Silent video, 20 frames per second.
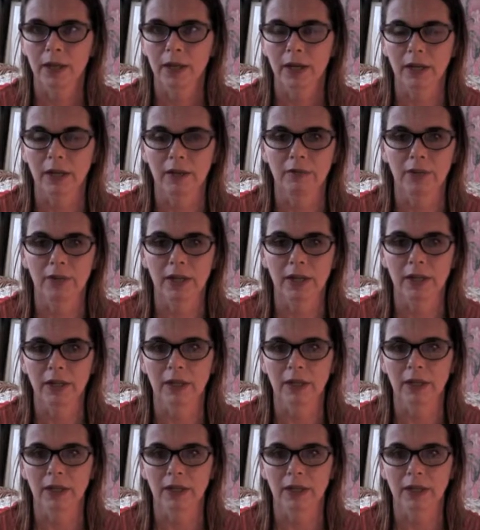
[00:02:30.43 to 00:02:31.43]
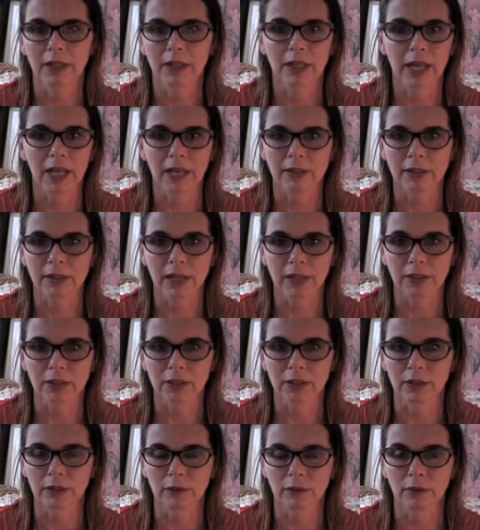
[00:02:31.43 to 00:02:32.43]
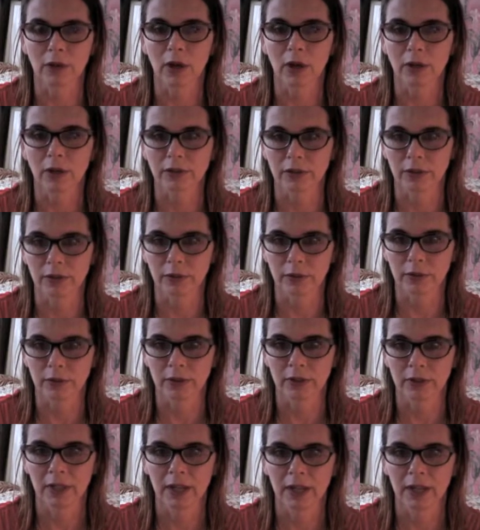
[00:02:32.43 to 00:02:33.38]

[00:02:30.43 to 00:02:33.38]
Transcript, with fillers: kind of a uh, class action lawsuit.